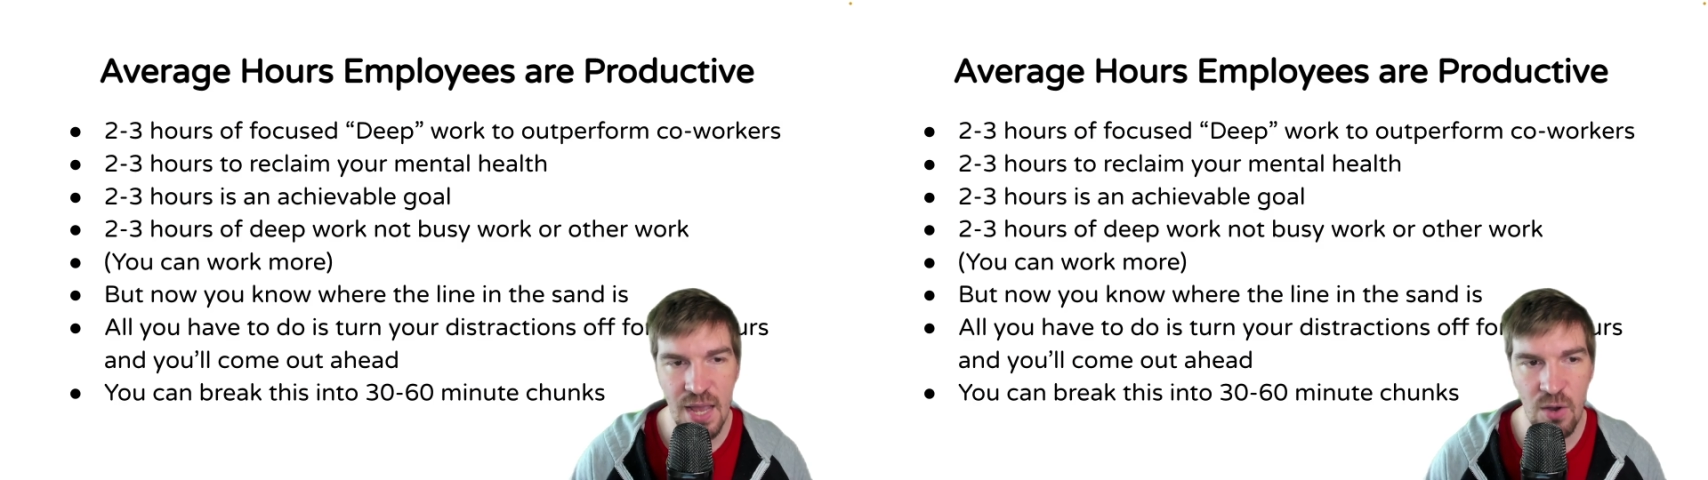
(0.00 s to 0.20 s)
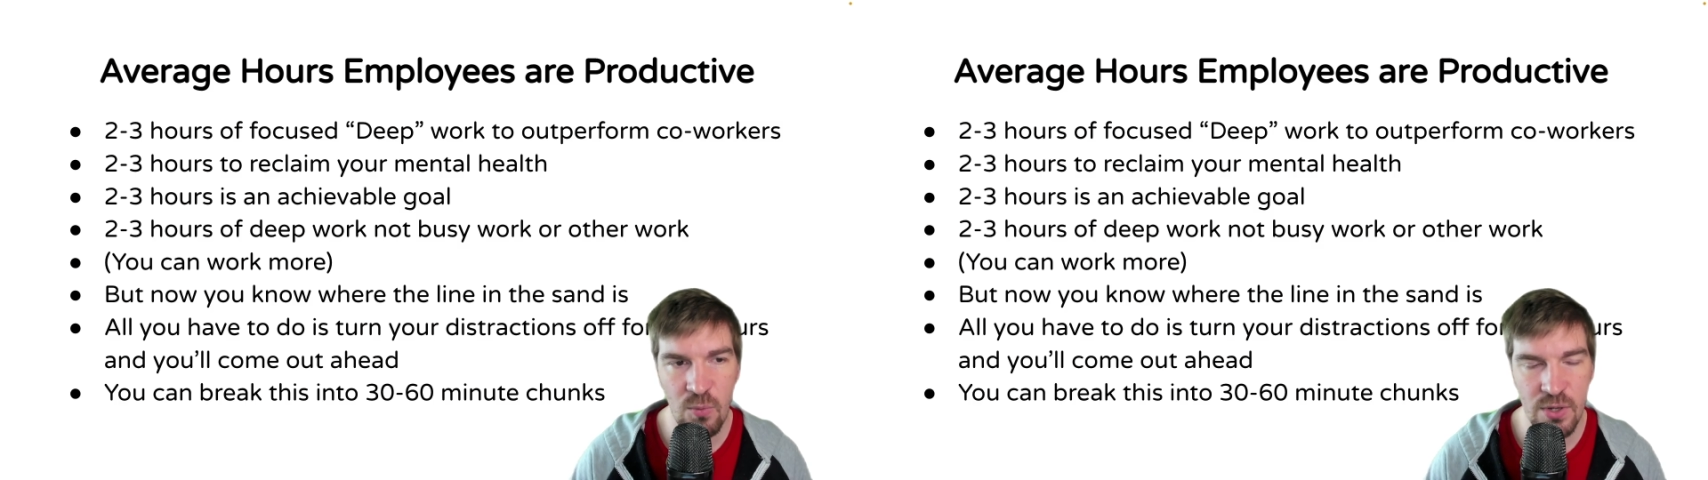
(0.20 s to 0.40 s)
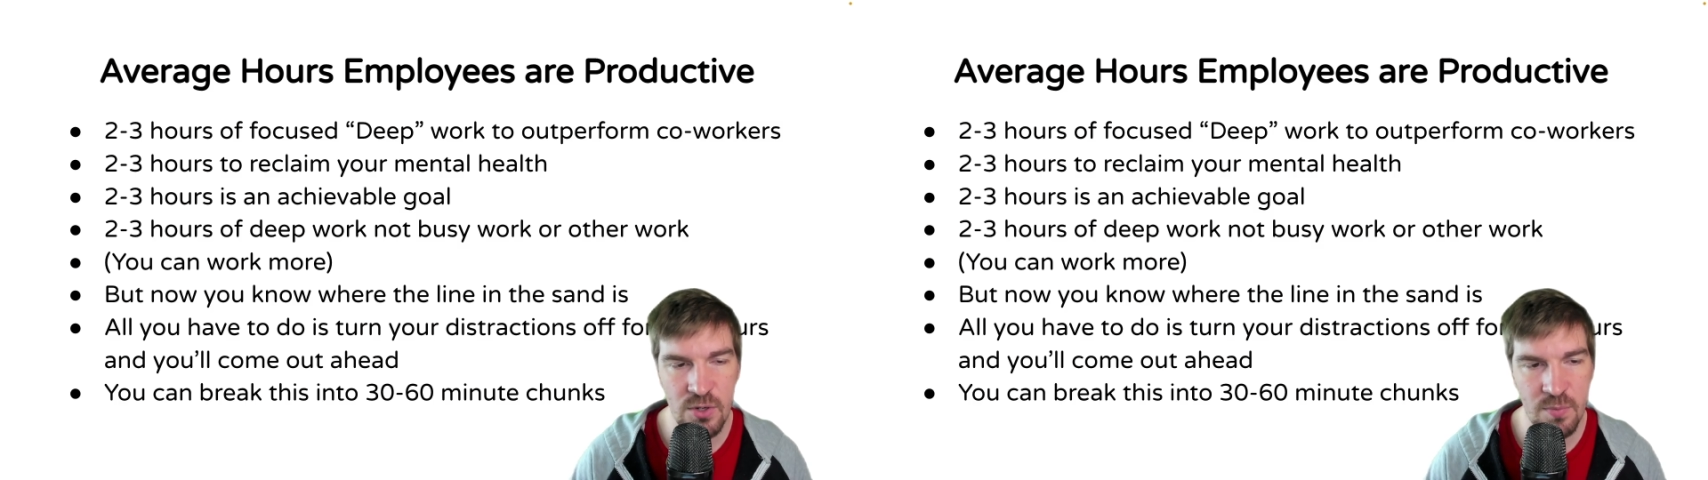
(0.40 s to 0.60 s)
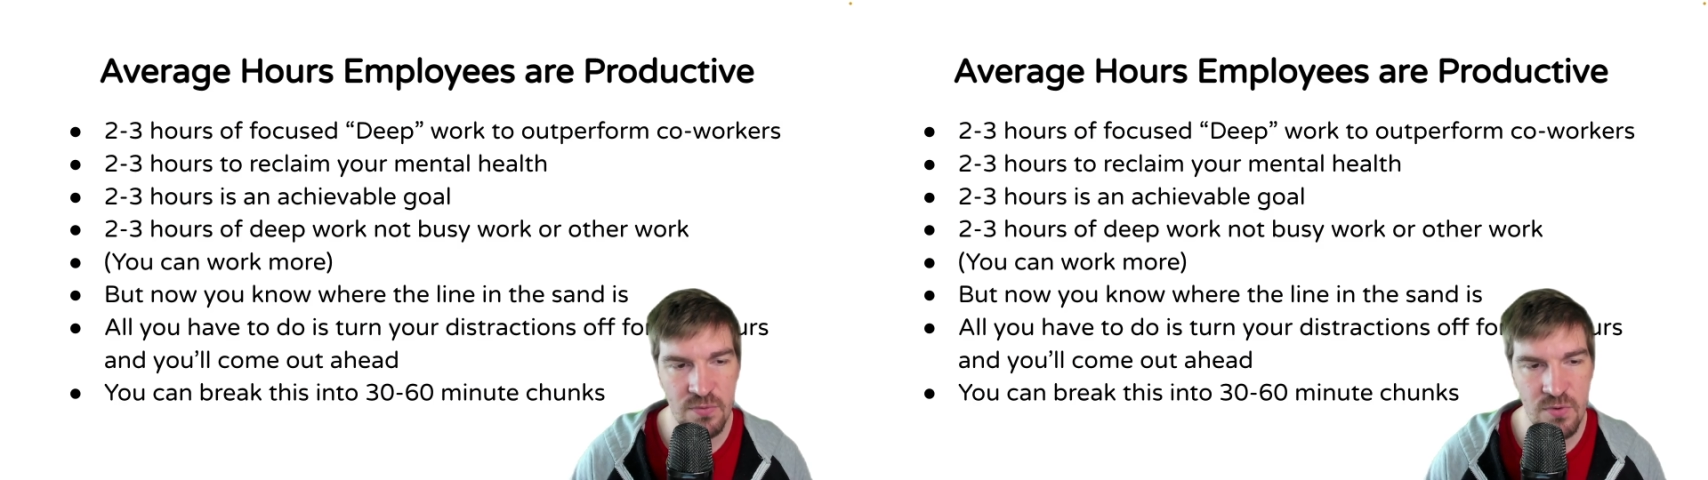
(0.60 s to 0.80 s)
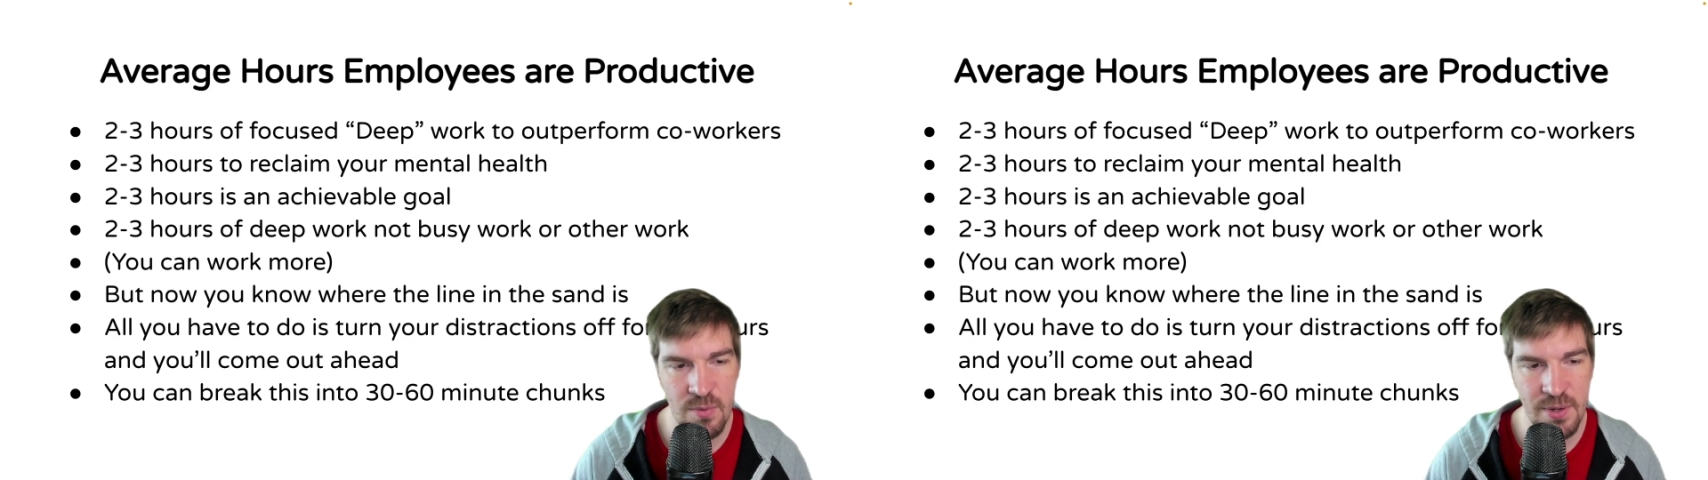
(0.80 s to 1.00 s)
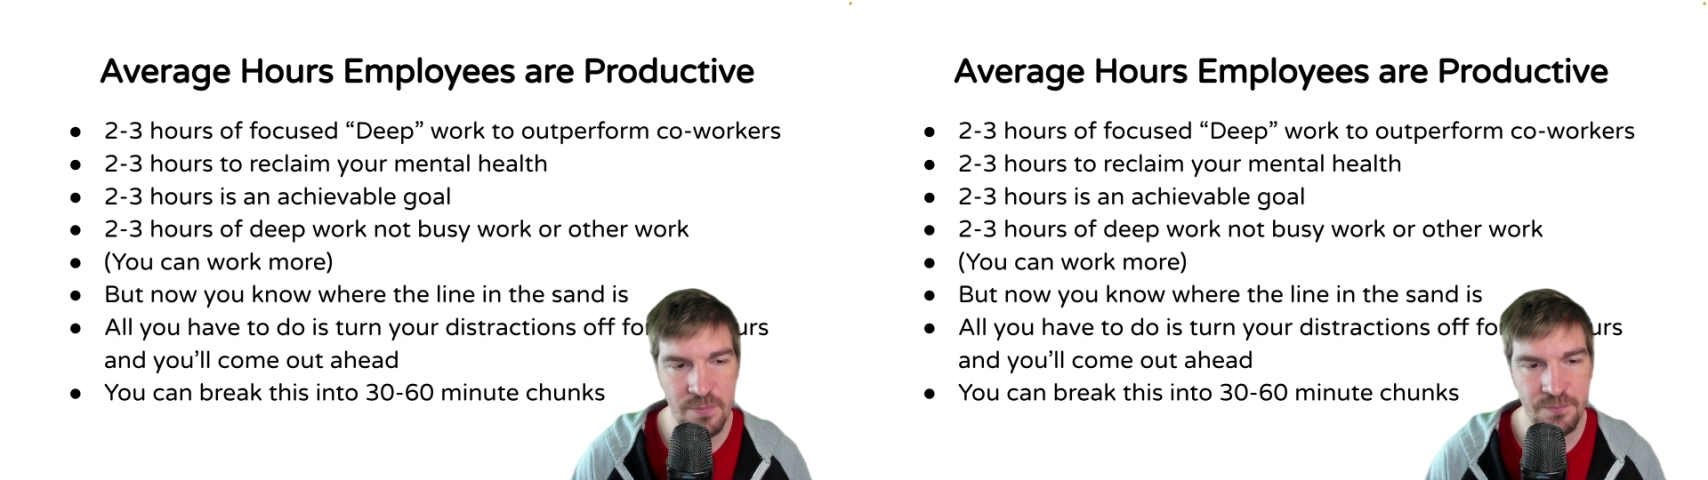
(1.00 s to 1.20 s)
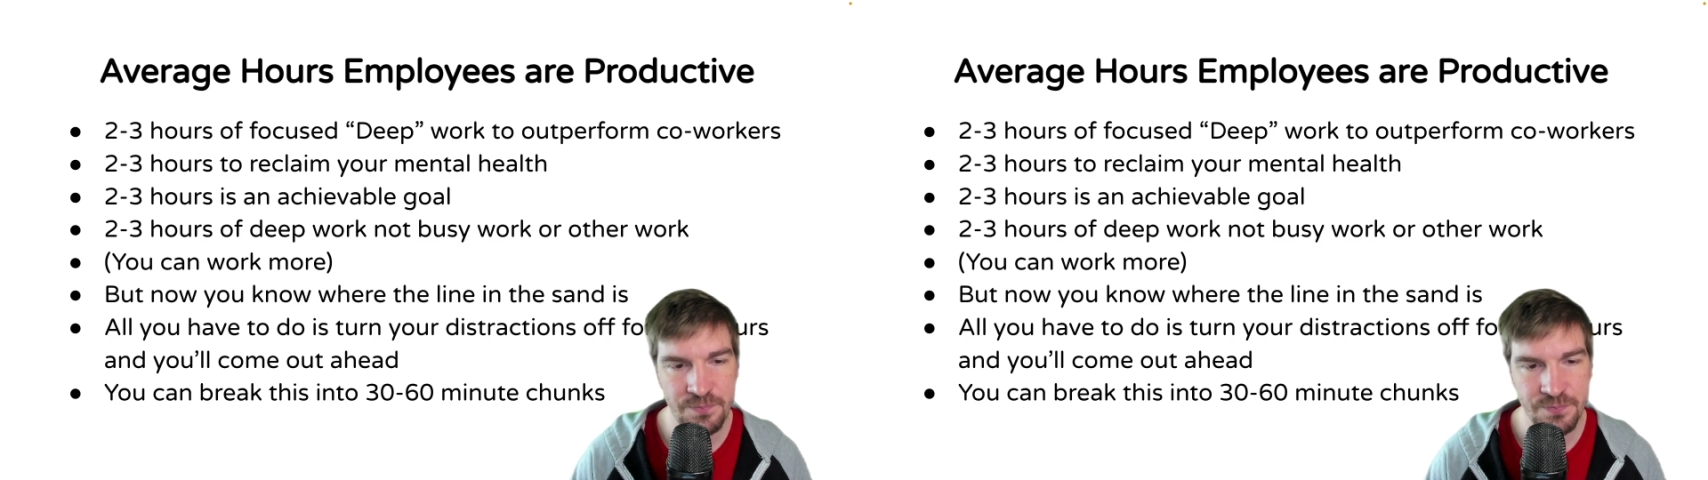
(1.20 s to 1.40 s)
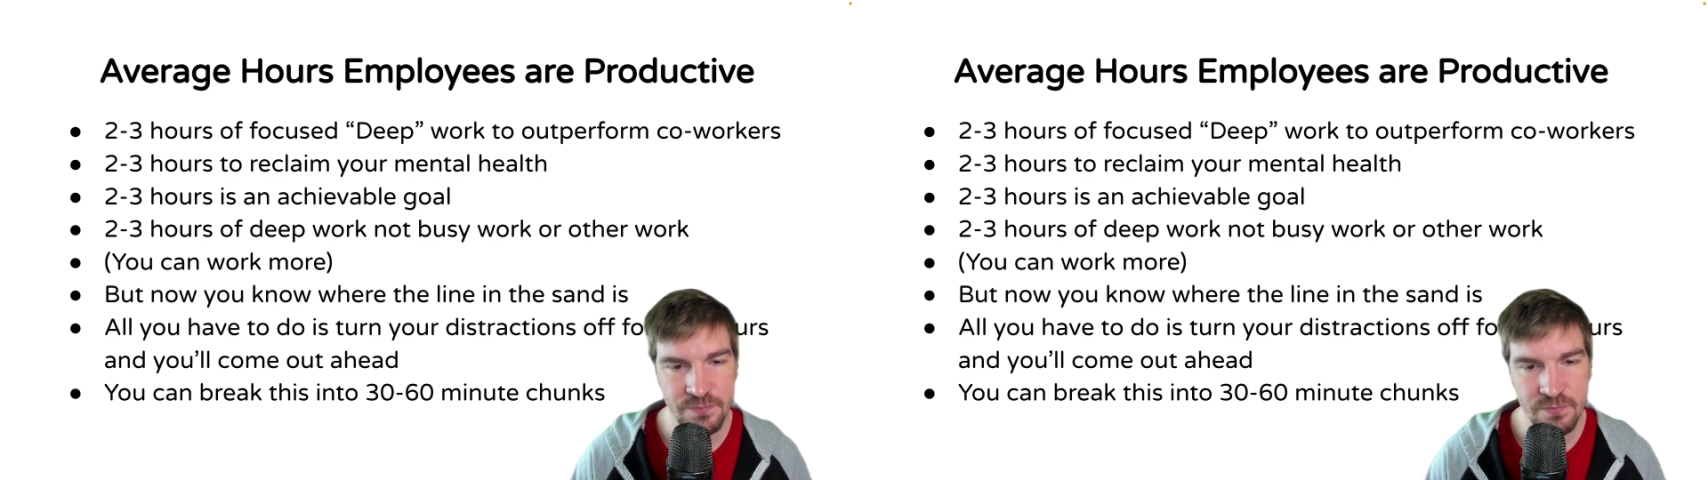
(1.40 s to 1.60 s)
how well you're performing.